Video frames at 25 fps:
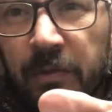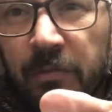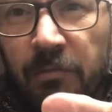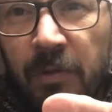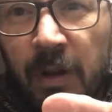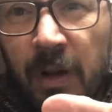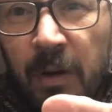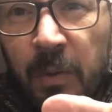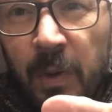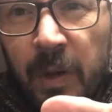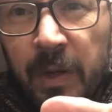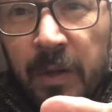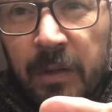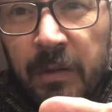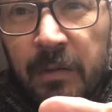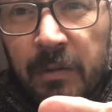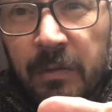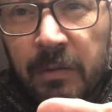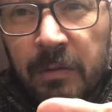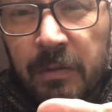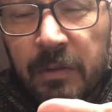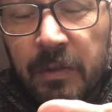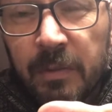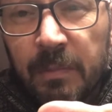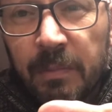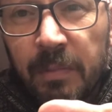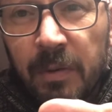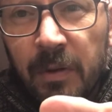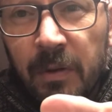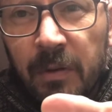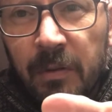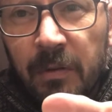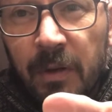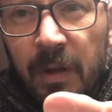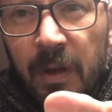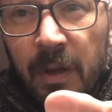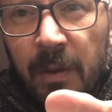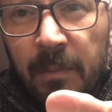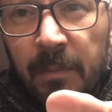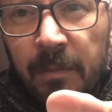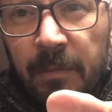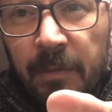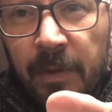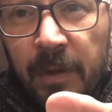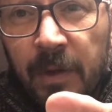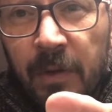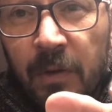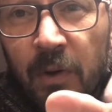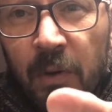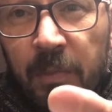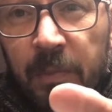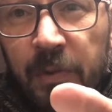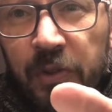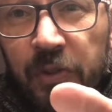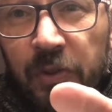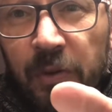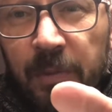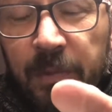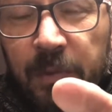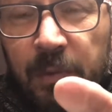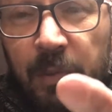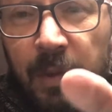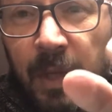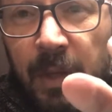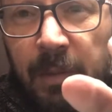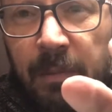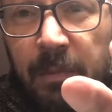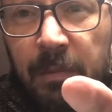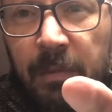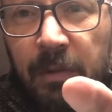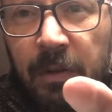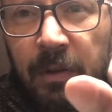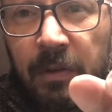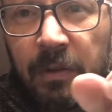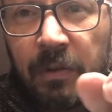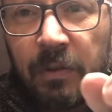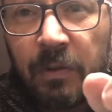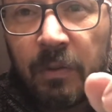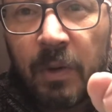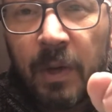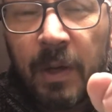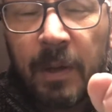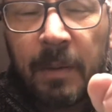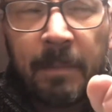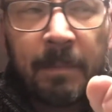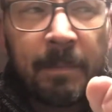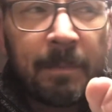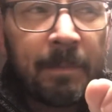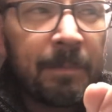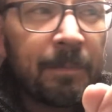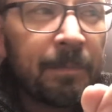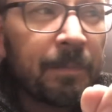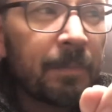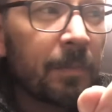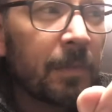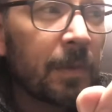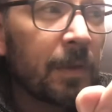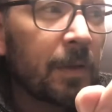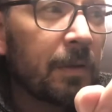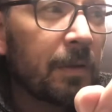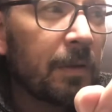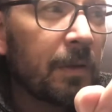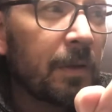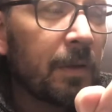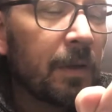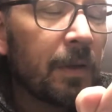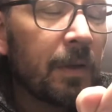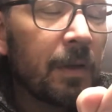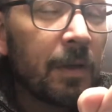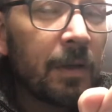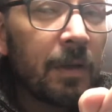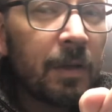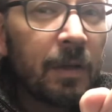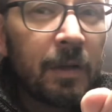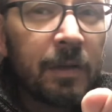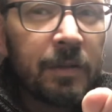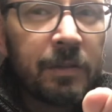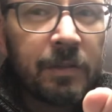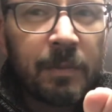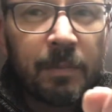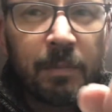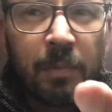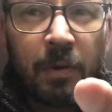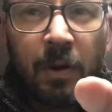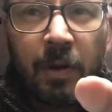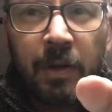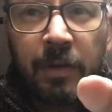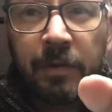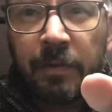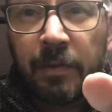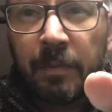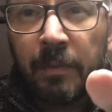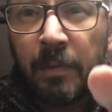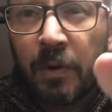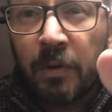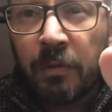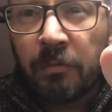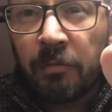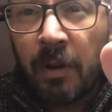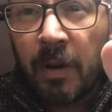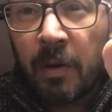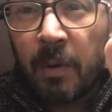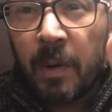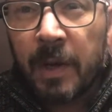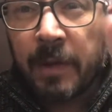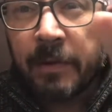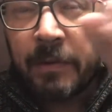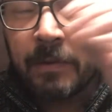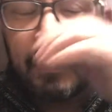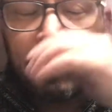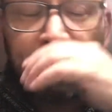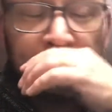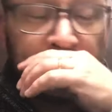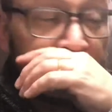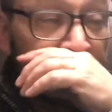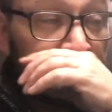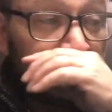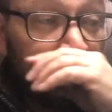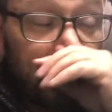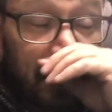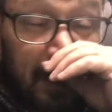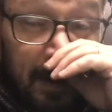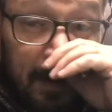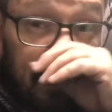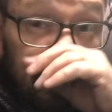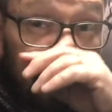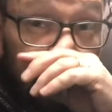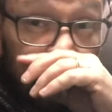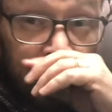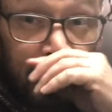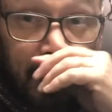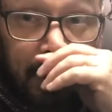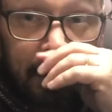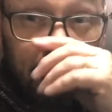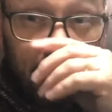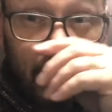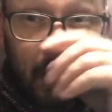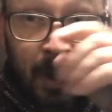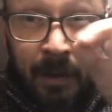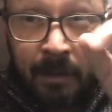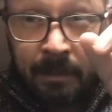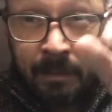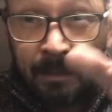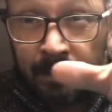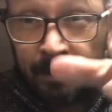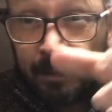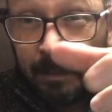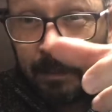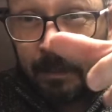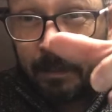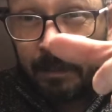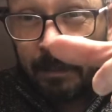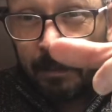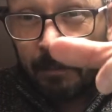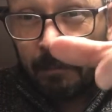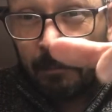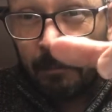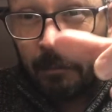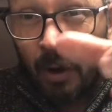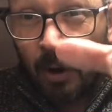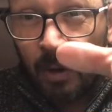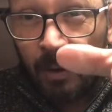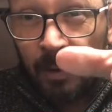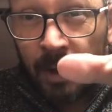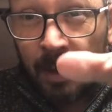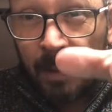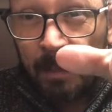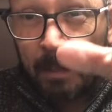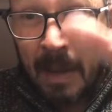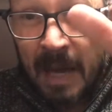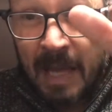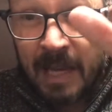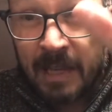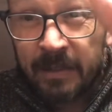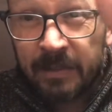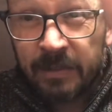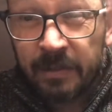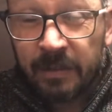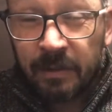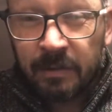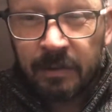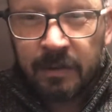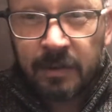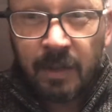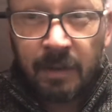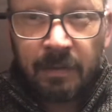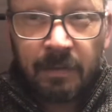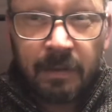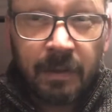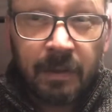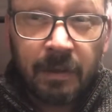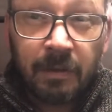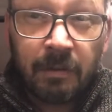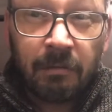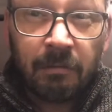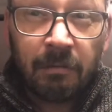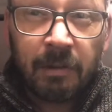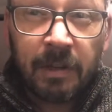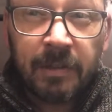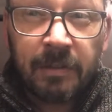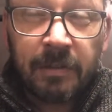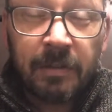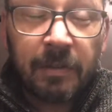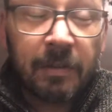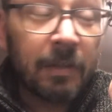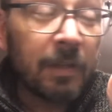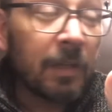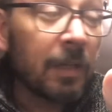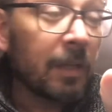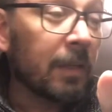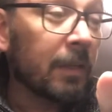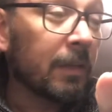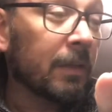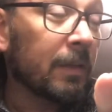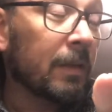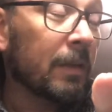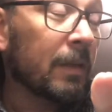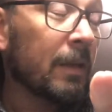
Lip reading: railway supply, in a hobby shops where they do supplies for model railways. You can buy road ballast and stuff and grit and